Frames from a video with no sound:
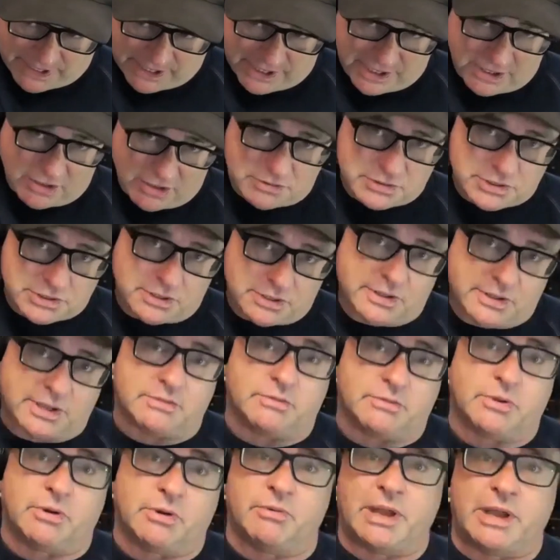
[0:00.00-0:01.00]
and then
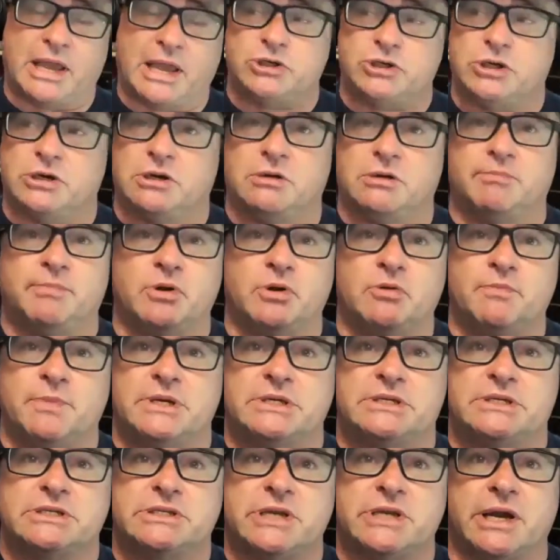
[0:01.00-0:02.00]
they were actually going to build me
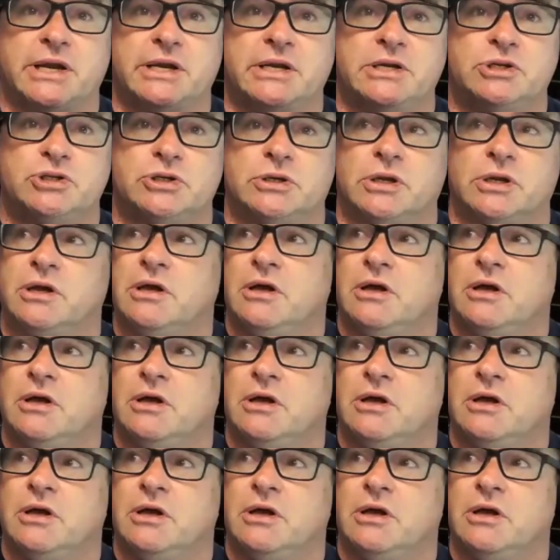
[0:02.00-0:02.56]
a stage, and